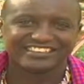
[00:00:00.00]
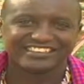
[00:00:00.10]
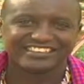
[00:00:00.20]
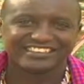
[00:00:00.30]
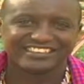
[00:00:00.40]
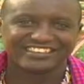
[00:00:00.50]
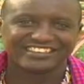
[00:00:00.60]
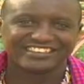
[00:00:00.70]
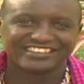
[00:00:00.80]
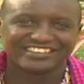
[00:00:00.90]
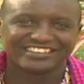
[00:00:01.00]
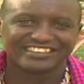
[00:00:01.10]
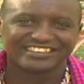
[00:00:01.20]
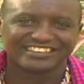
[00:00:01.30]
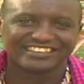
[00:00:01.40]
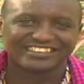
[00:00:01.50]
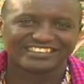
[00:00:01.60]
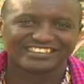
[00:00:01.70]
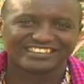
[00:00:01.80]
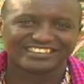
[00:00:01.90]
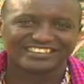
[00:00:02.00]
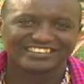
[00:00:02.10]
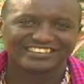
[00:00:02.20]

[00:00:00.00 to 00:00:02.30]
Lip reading: (not speaking)